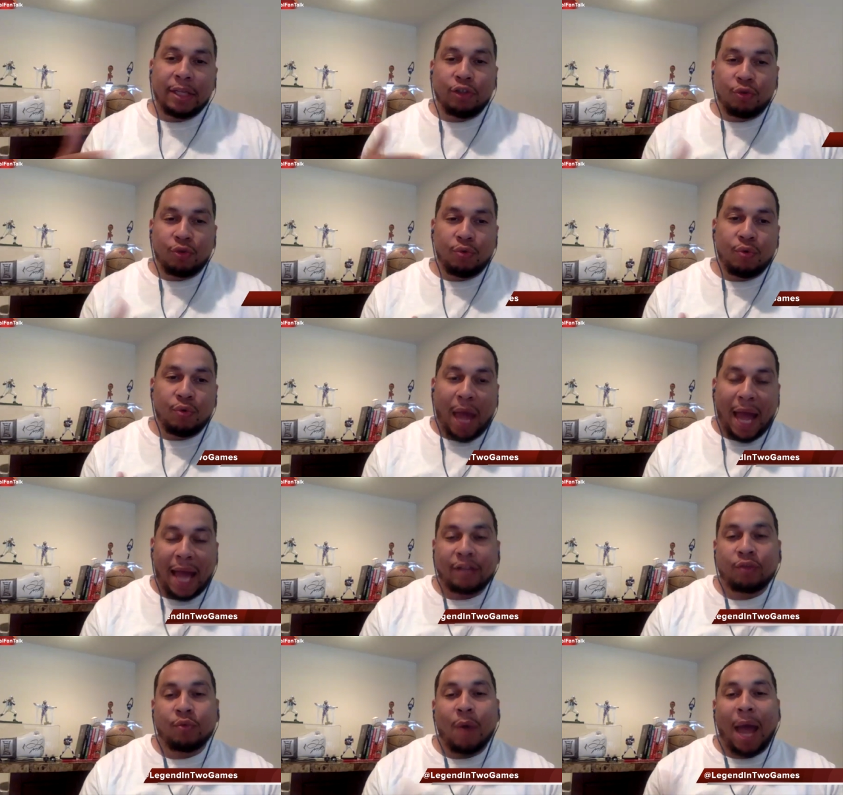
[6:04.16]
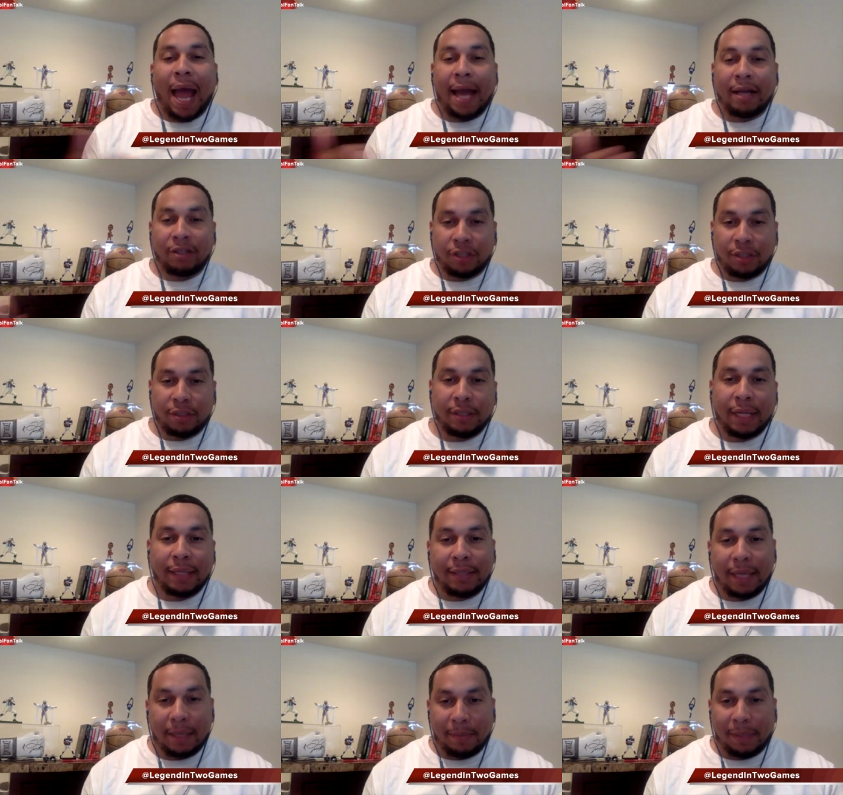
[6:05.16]
into actual actions that
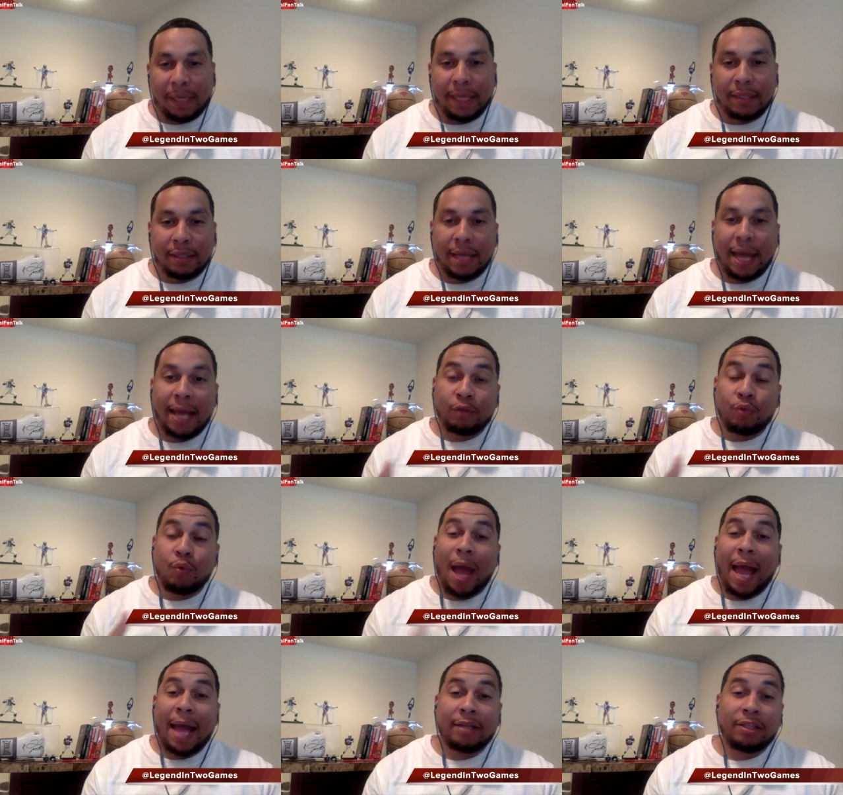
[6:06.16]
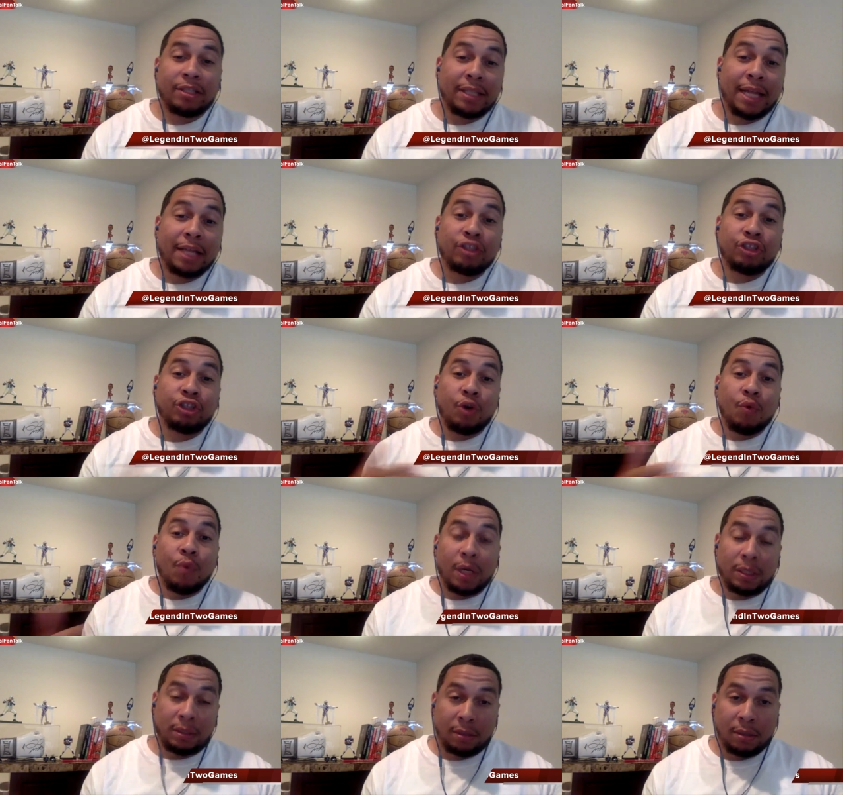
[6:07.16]
take place and actual actions that show
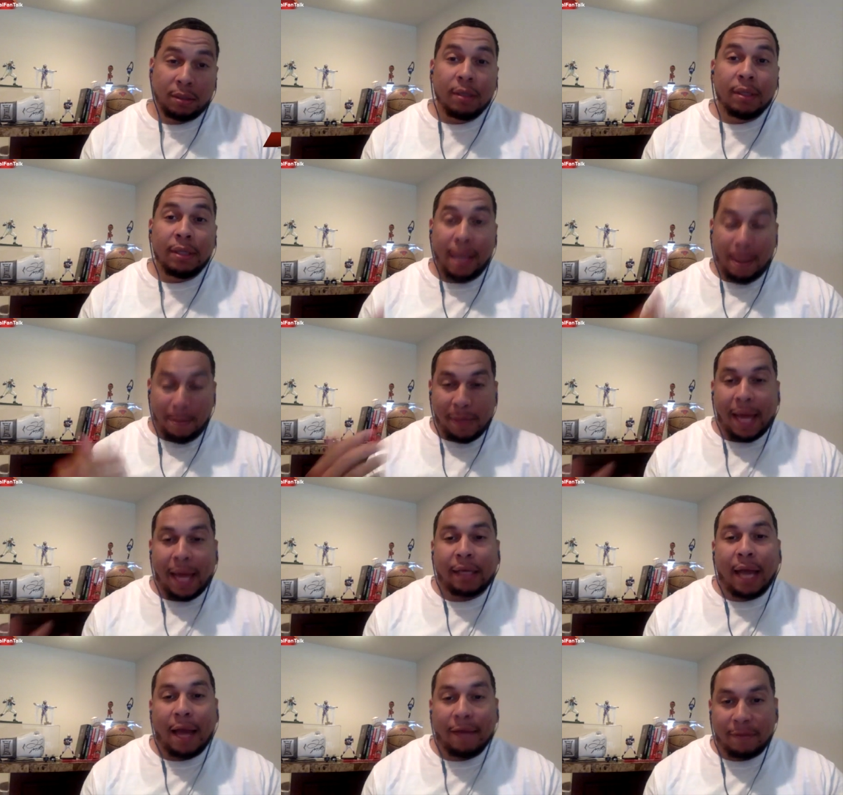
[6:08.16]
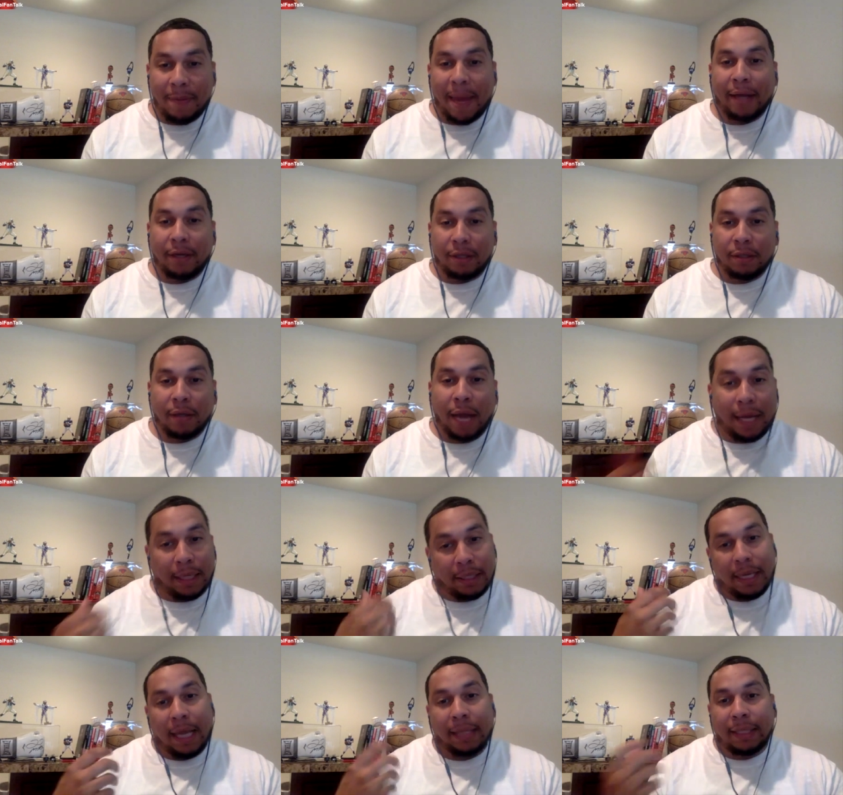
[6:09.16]
us that Black Lives Matter.
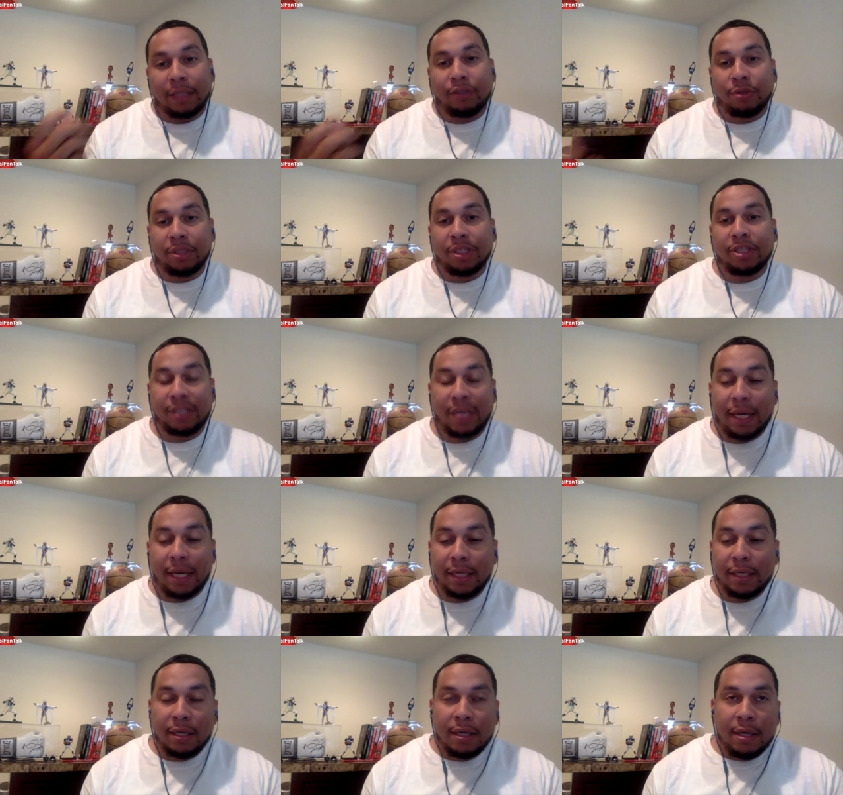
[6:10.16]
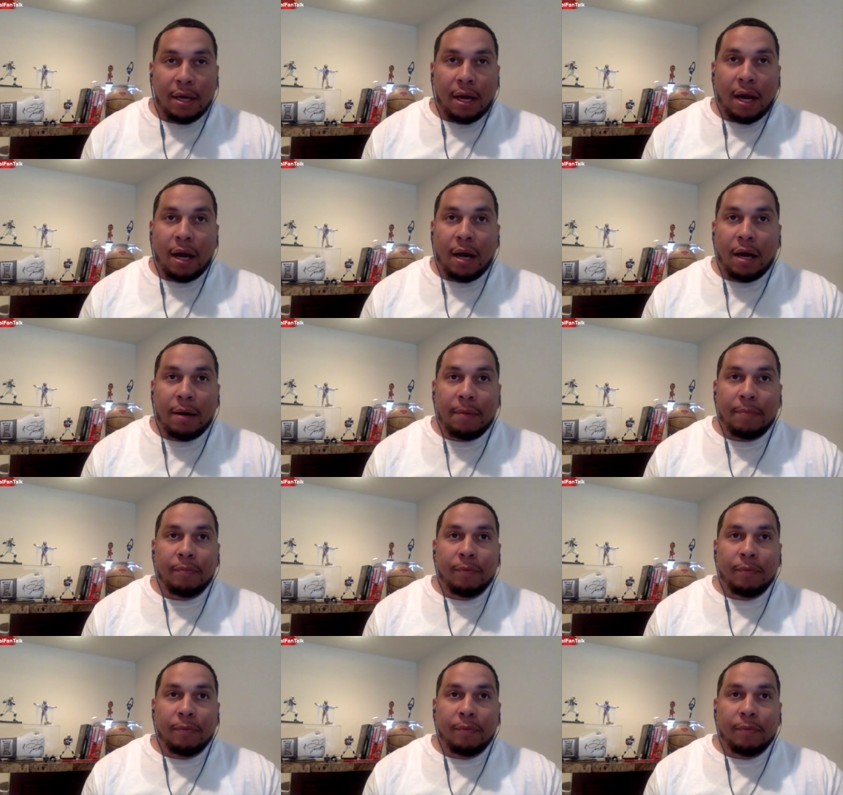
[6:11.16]
I, not that you just said it. Um,